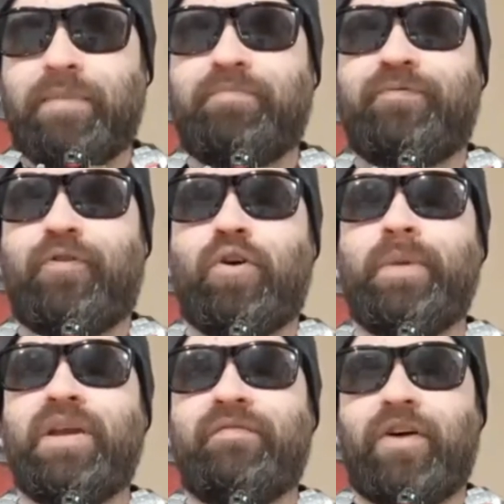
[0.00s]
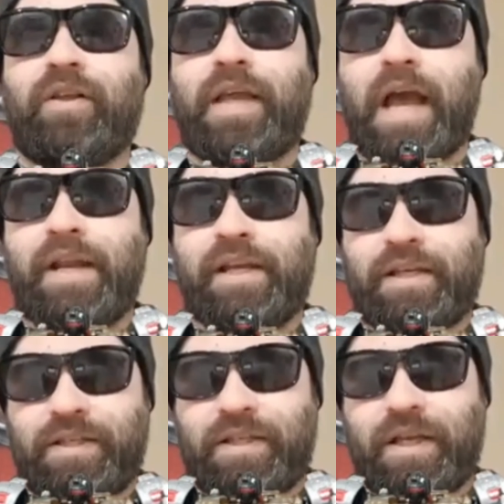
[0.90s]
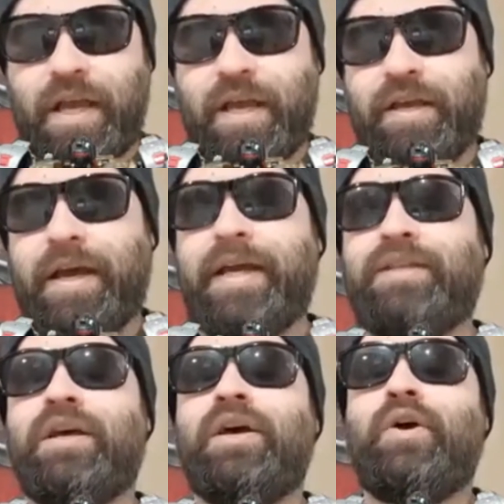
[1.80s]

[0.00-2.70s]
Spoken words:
I'm forming Volcanicus today, guys.